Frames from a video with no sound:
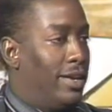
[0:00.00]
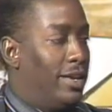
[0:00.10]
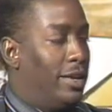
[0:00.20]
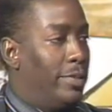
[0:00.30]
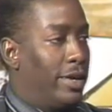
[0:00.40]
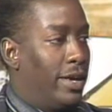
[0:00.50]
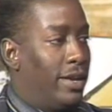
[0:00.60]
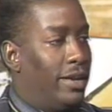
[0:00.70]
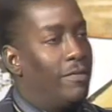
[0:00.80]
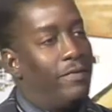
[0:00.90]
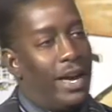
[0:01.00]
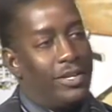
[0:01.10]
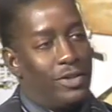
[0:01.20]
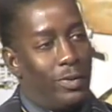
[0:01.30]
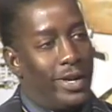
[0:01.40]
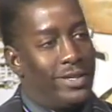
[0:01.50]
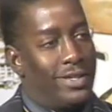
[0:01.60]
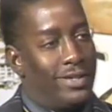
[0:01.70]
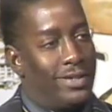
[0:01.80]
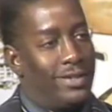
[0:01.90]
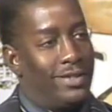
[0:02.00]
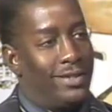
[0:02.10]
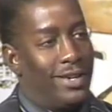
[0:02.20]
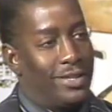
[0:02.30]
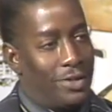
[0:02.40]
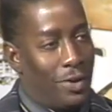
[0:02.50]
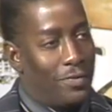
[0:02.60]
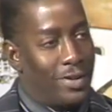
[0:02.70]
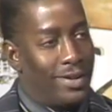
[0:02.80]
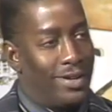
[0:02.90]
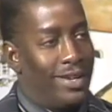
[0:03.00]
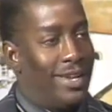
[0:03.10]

and in the beginning, infatuation takes over.